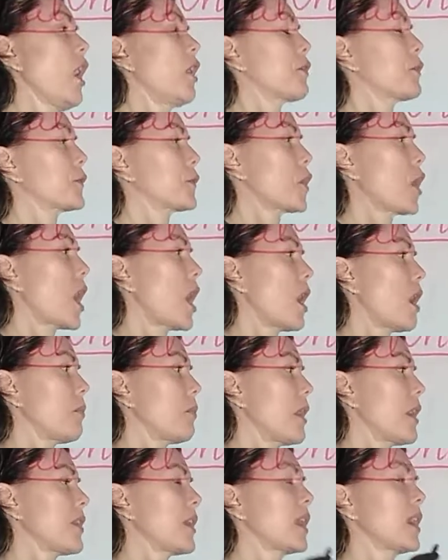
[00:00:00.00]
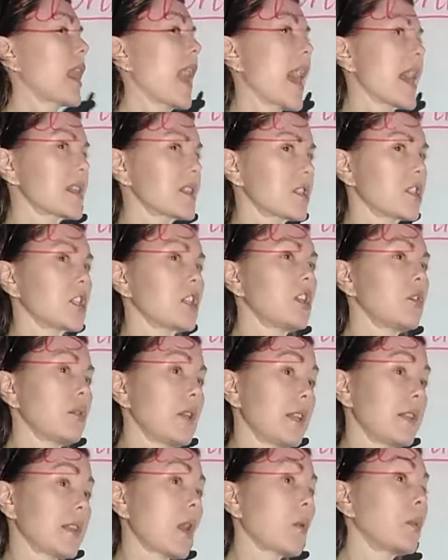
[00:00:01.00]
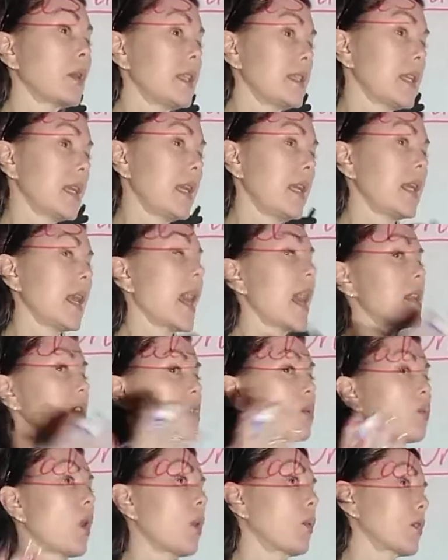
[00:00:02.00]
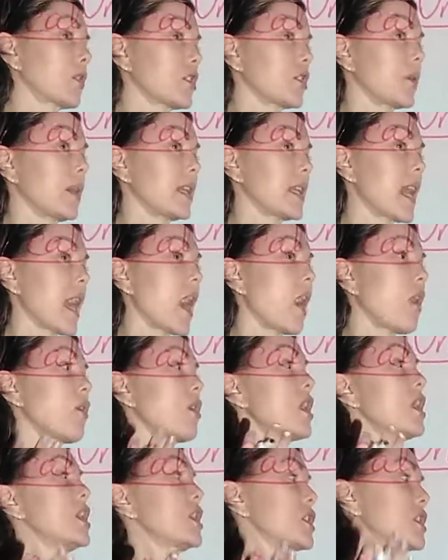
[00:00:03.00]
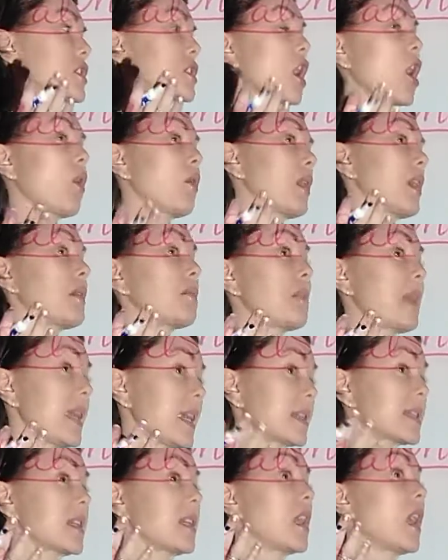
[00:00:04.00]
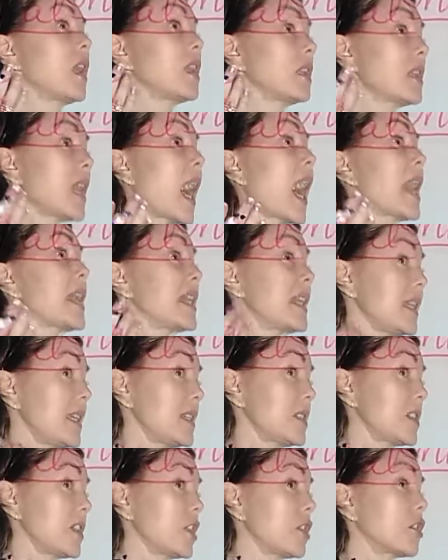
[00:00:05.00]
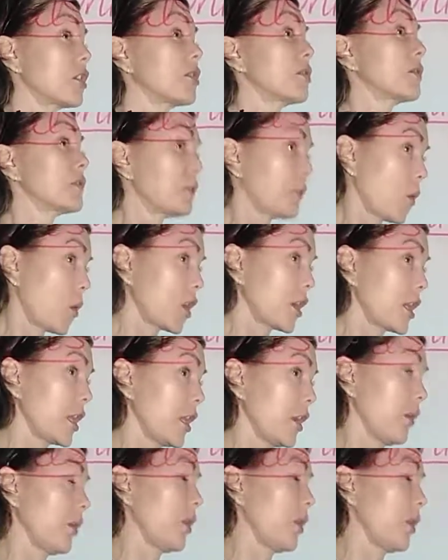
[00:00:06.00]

from the last unit that we did and to what we're doing now. So it makes it a lot easier for you,